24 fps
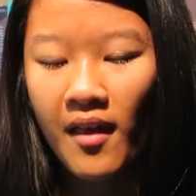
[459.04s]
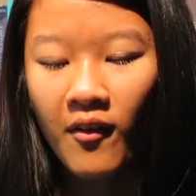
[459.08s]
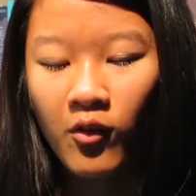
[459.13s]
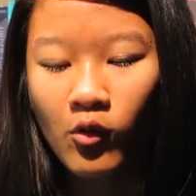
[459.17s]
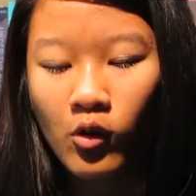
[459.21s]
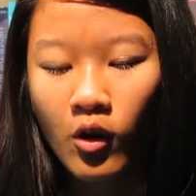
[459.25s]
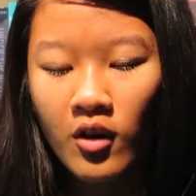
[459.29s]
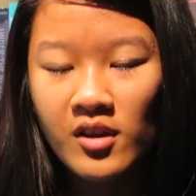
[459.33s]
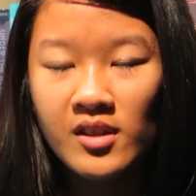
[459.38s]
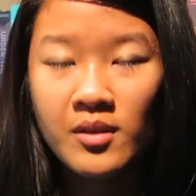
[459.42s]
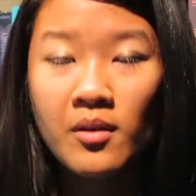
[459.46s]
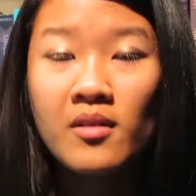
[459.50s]
And of
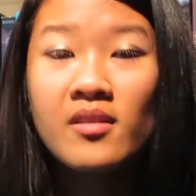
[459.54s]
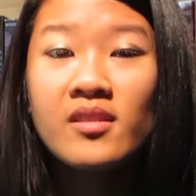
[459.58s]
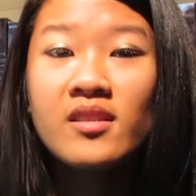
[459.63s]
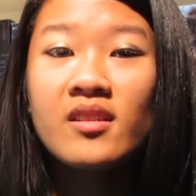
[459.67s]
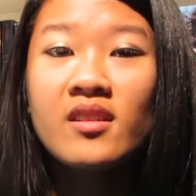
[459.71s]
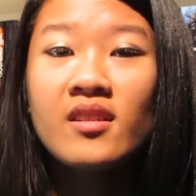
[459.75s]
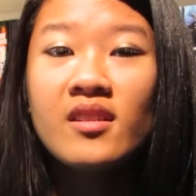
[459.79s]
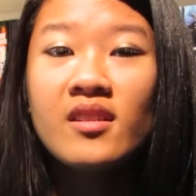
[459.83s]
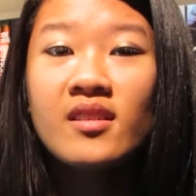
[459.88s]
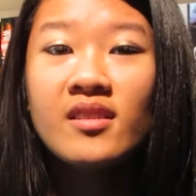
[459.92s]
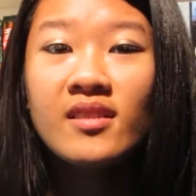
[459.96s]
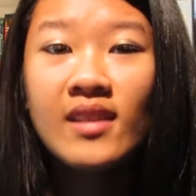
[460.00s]
course there was the
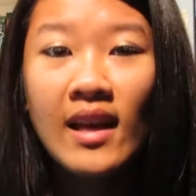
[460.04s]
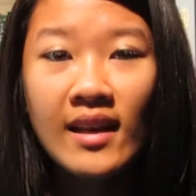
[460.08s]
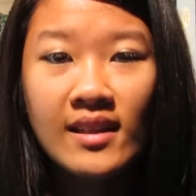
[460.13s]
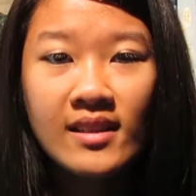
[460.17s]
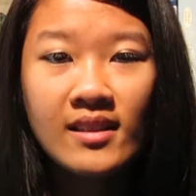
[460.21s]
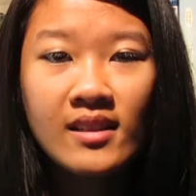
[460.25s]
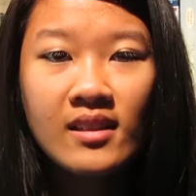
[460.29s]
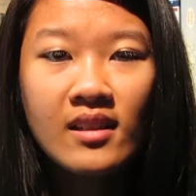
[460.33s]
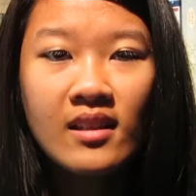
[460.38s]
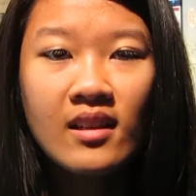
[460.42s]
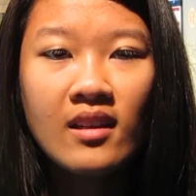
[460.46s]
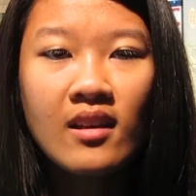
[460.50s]

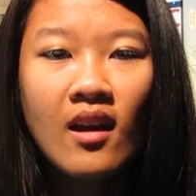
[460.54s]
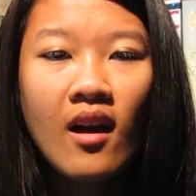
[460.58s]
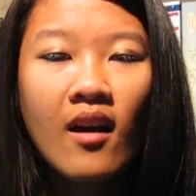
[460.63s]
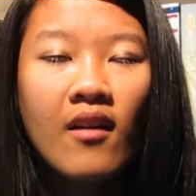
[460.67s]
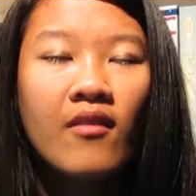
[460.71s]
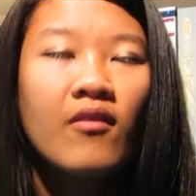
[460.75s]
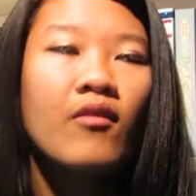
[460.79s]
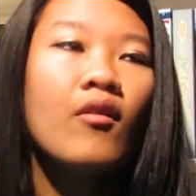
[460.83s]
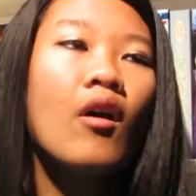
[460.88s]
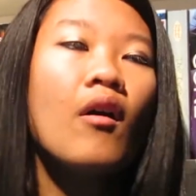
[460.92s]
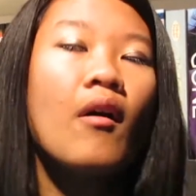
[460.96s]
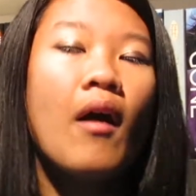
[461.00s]
necessity
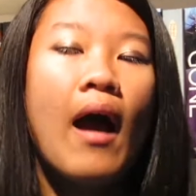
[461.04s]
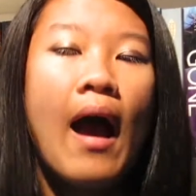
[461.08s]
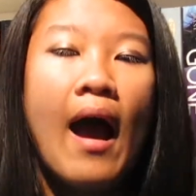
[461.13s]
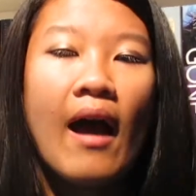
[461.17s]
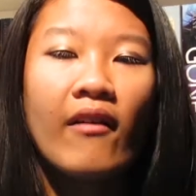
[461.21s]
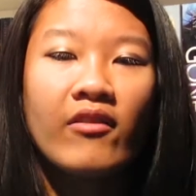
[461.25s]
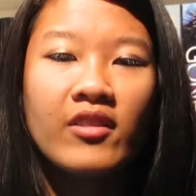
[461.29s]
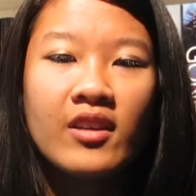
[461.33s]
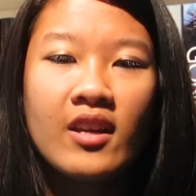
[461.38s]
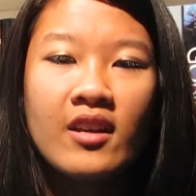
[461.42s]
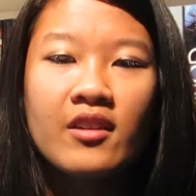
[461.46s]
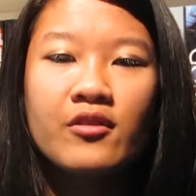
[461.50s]
of
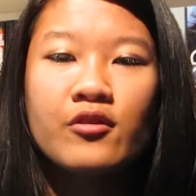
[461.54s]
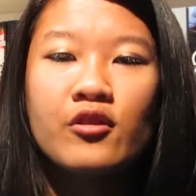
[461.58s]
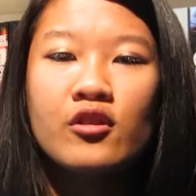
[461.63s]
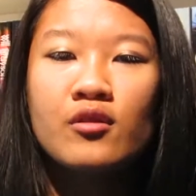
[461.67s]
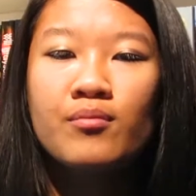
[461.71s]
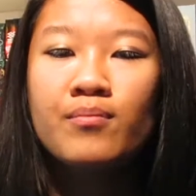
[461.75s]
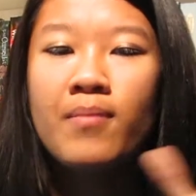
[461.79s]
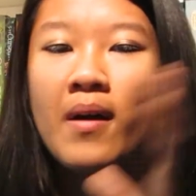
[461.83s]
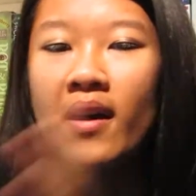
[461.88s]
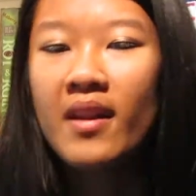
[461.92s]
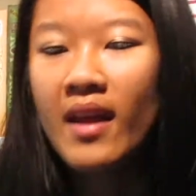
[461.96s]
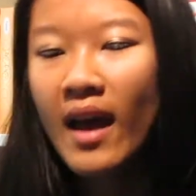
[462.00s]
having characters
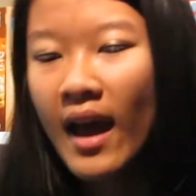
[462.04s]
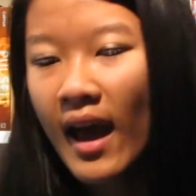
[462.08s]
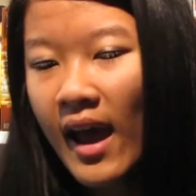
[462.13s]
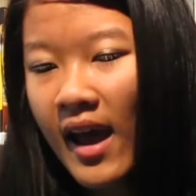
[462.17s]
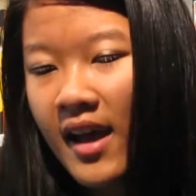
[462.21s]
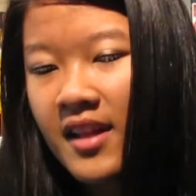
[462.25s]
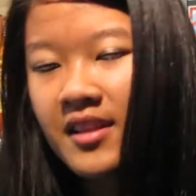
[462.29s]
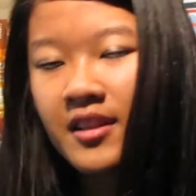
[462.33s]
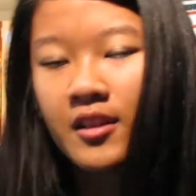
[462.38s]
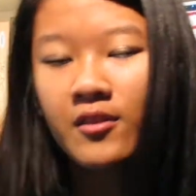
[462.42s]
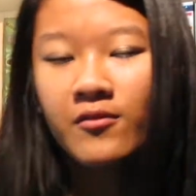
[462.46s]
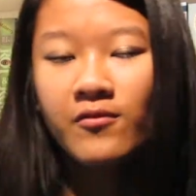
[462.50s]
butt
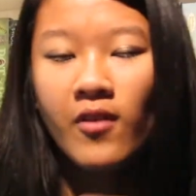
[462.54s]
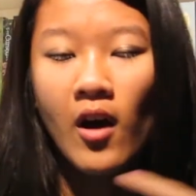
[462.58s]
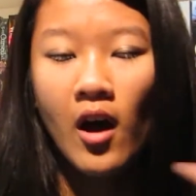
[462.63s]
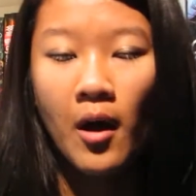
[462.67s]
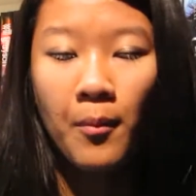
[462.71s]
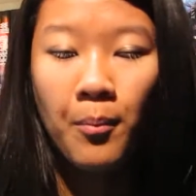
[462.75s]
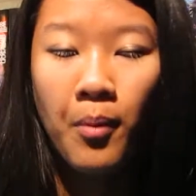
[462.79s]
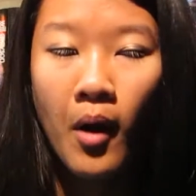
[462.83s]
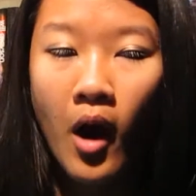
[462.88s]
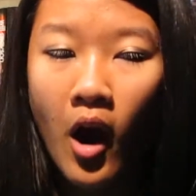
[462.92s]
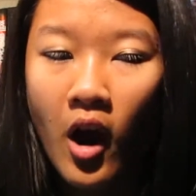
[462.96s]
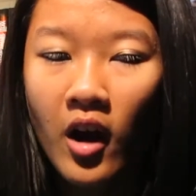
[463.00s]
heads and
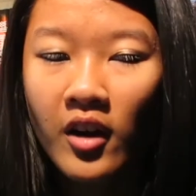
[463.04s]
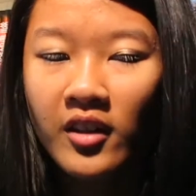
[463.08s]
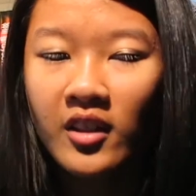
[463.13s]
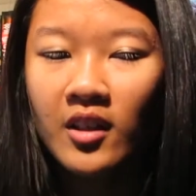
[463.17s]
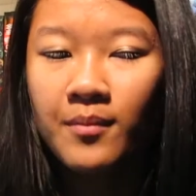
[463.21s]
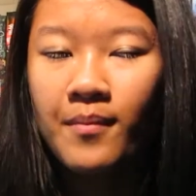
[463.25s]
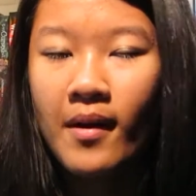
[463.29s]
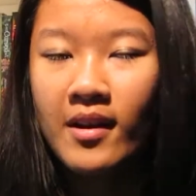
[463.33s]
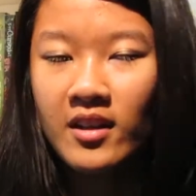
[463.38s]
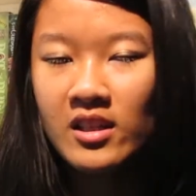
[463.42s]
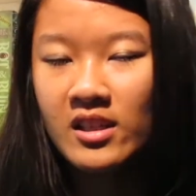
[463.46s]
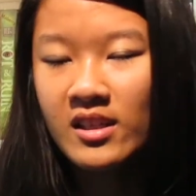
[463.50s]
fall apart and
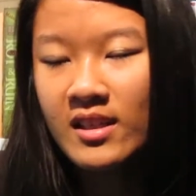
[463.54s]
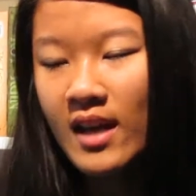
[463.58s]
get back